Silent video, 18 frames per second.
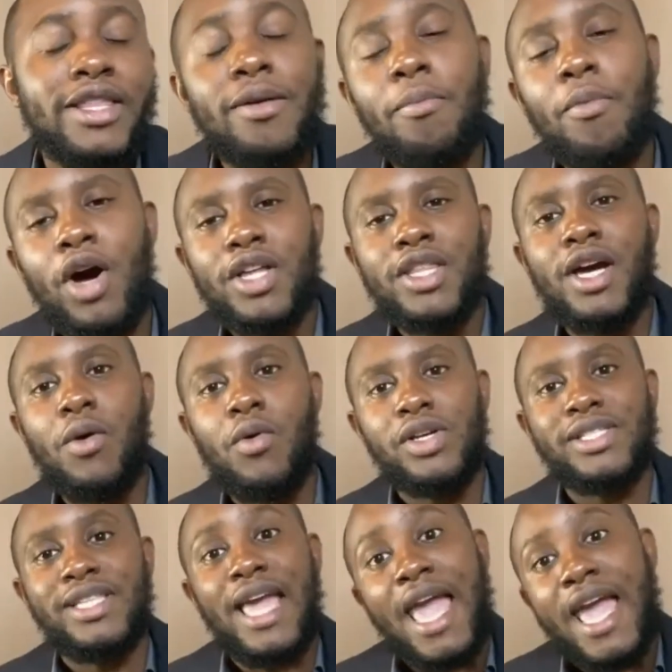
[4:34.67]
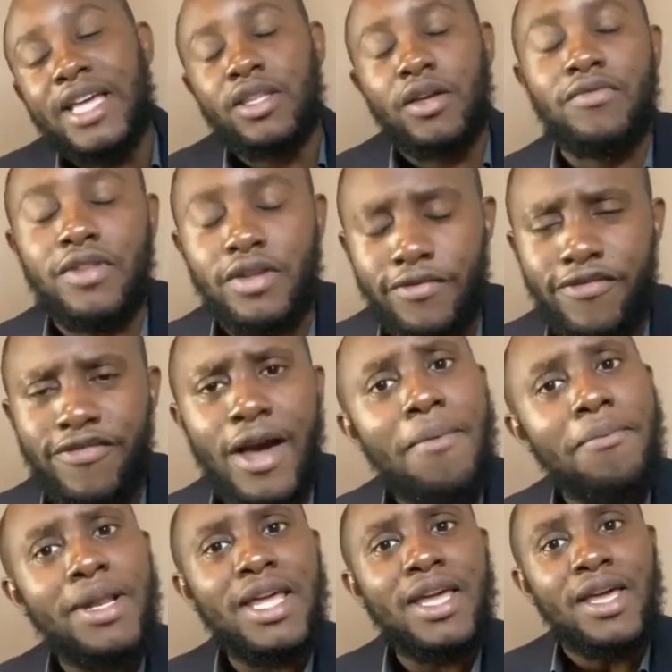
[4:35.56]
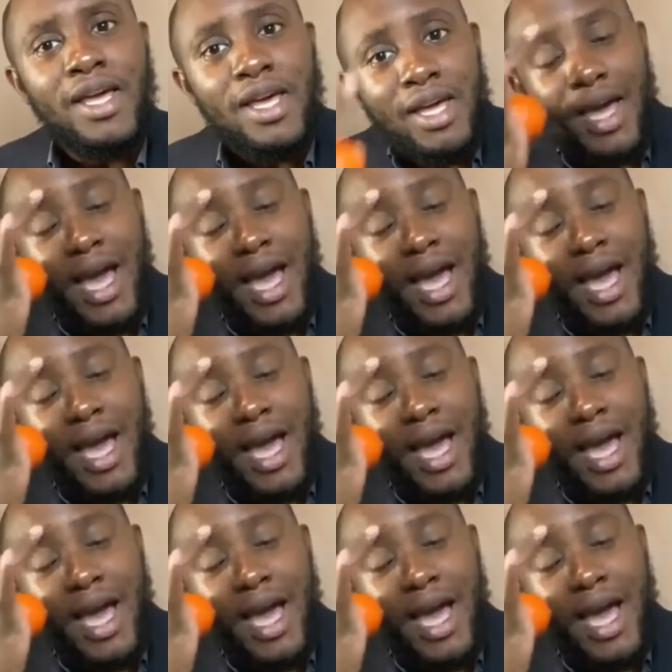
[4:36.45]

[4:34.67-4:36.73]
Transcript: The mother was the head of the family,